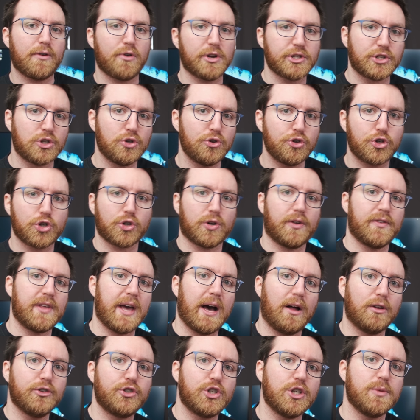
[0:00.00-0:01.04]
resolution on the
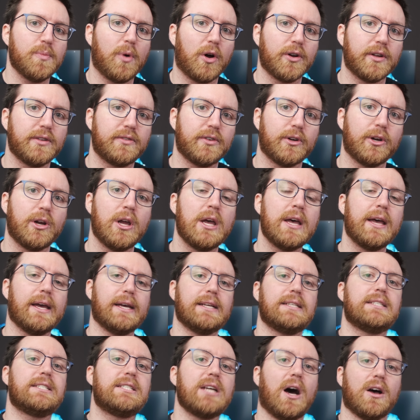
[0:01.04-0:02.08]
LG monitor,
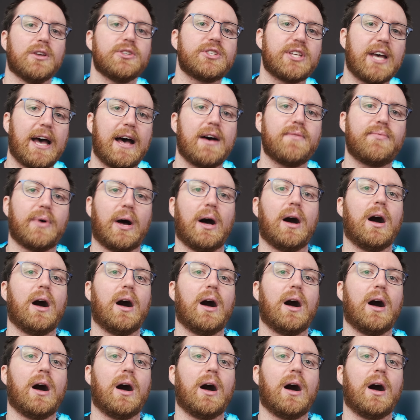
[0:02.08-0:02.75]
it does have a